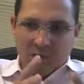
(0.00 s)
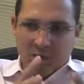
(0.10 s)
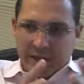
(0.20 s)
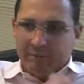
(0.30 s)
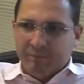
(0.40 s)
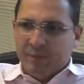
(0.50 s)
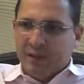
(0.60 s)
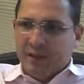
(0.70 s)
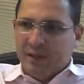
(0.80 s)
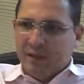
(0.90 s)
Okay,
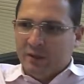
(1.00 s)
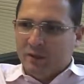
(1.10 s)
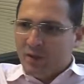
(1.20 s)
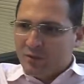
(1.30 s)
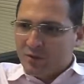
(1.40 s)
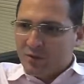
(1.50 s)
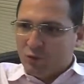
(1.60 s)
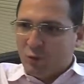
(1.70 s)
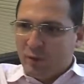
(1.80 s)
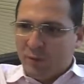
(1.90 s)
uh, good afternoon
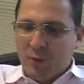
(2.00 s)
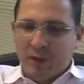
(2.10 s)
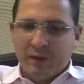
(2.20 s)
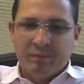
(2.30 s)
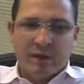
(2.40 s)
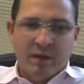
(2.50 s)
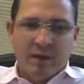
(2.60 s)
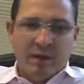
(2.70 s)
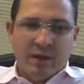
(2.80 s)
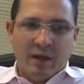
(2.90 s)
to everyone.
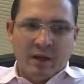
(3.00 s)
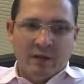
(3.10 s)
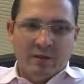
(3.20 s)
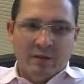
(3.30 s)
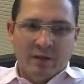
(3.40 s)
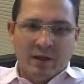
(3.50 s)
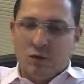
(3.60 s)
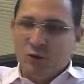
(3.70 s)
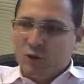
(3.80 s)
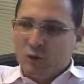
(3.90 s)
And I'm
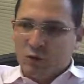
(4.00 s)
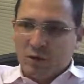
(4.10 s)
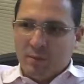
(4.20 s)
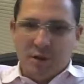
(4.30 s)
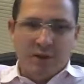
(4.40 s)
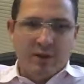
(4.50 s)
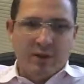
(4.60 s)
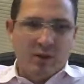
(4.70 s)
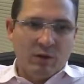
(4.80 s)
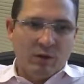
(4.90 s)
going to talk about the
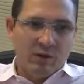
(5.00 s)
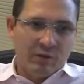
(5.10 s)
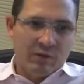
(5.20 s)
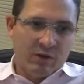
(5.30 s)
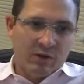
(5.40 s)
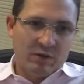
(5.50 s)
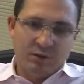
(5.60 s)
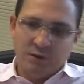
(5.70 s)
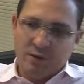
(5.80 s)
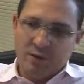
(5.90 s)
code of the
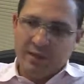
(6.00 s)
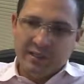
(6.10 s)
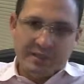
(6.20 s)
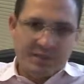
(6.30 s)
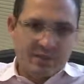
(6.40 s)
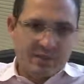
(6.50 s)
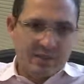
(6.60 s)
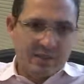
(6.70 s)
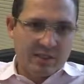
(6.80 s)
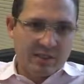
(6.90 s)
conduct for the business
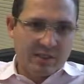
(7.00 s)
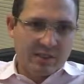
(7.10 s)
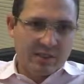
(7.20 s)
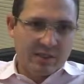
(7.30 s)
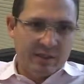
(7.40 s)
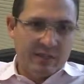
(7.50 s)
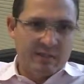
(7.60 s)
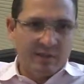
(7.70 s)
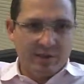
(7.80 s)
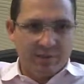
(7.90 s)

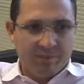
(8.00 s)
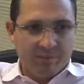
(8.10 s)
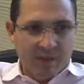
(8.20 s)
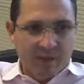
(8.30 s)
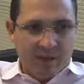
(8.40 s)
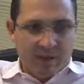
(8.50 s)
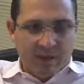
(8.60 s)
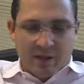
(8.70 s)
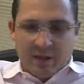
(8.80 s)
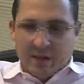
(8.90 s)
uh,
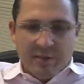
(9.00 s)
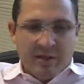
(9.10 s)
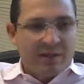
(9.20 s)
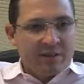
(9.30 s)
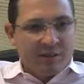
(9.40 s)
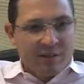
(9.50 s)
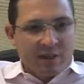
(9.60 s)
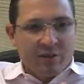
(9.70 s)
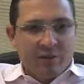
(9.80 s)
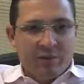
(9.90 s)
The business
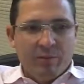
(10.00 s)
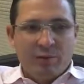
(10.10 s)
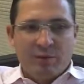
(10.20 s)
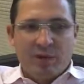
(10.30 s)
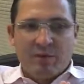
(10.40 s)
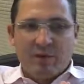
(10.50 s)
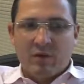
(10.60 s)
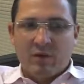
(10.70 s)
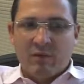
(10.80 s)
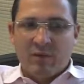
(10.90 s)
sector must have a
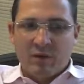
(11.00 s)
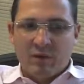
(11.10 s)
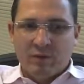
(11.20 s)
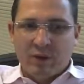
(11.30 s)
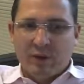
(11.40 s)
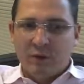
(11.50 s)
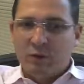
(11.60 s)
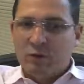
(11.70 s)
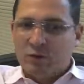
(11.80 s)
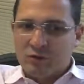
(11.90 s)
code of conduct at the
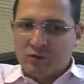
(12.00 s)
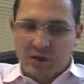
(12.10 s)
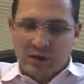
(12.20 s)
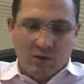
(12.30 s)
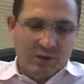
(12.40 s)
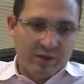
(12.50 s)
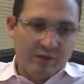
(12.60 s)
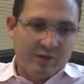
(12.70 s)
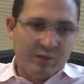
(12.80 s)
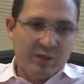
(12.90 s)
doctors and
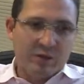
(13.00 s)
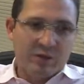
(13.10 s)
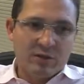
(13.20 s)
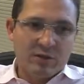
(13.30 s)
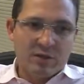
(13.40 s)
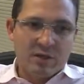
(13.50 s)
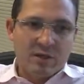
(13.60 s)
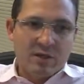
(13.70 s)
lawyers because